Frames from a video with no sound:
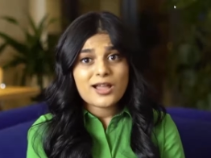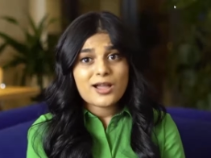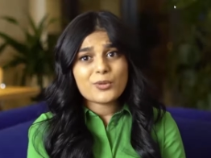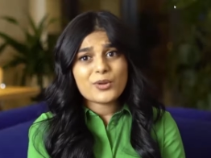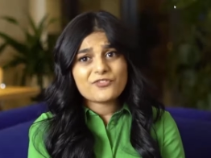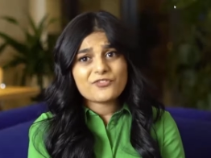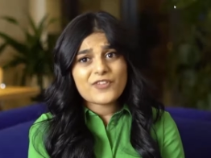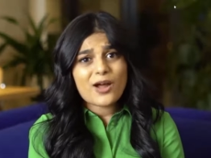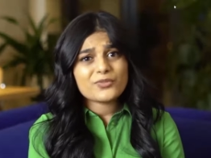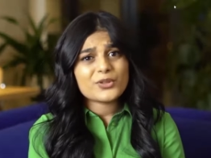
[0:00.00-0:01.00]
but we
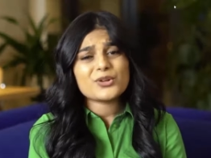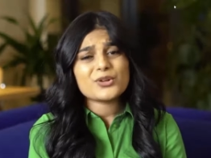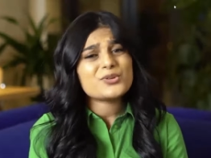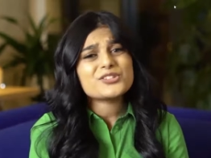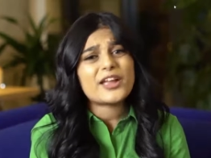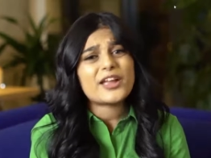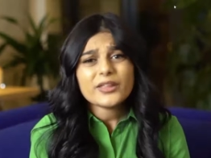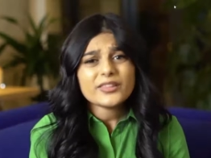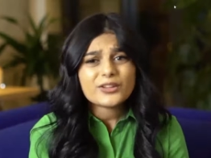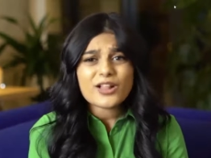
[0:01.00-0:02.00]
found that there was very
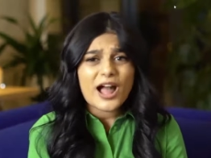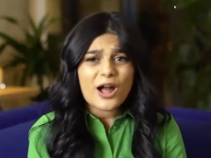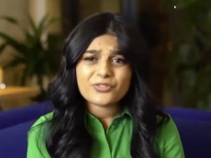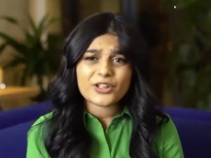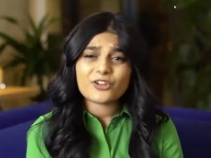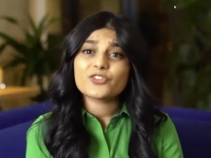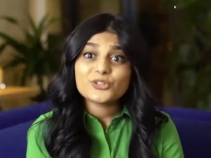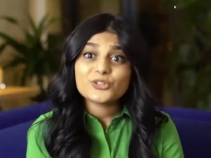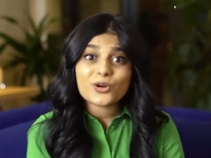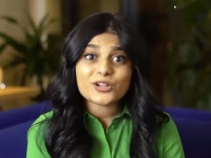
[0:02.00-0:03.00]
little out there for
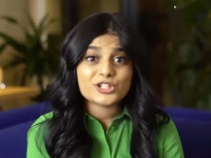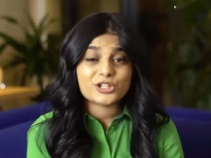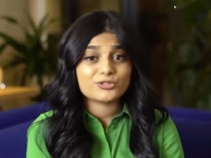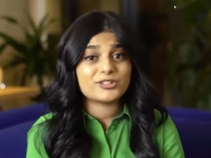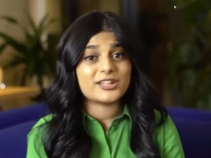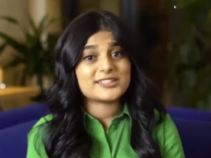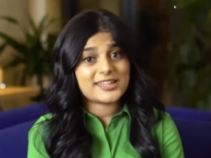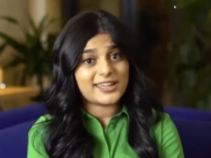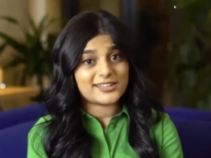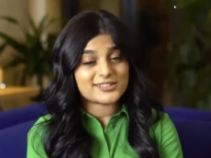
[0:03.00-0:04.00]
your children and
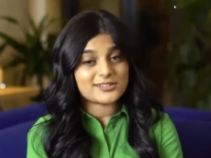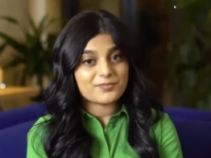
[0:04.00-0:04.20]
teens.